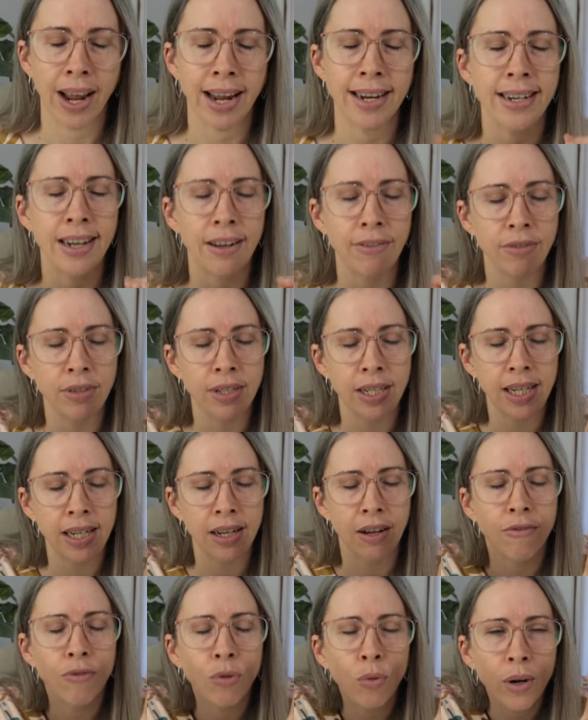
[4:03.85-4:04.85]
And definitely
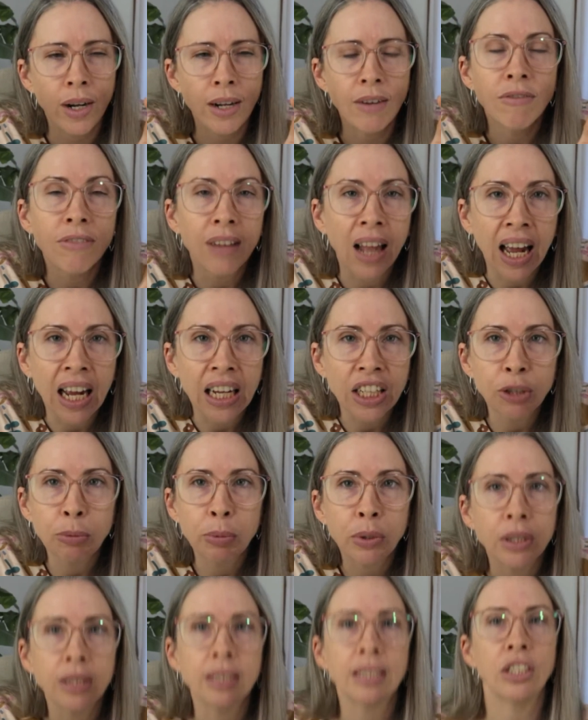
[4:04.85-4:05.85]
avoid flash
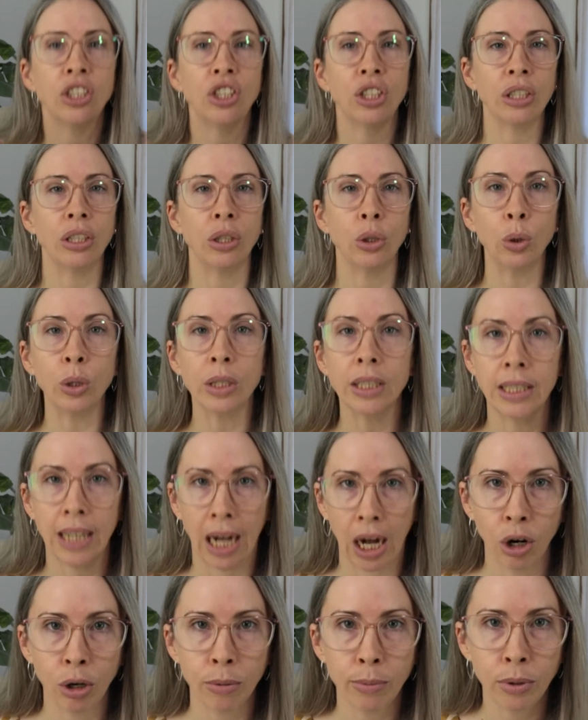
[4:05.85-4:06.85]
because it just looks
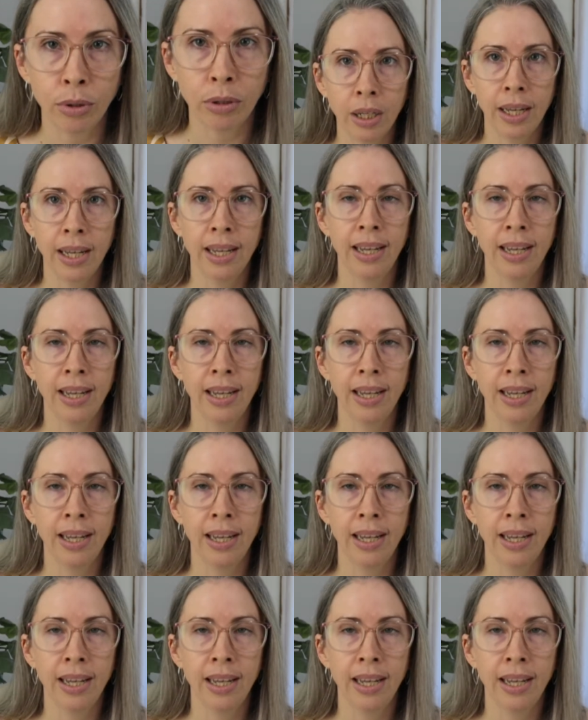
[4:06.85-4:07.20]
terrible.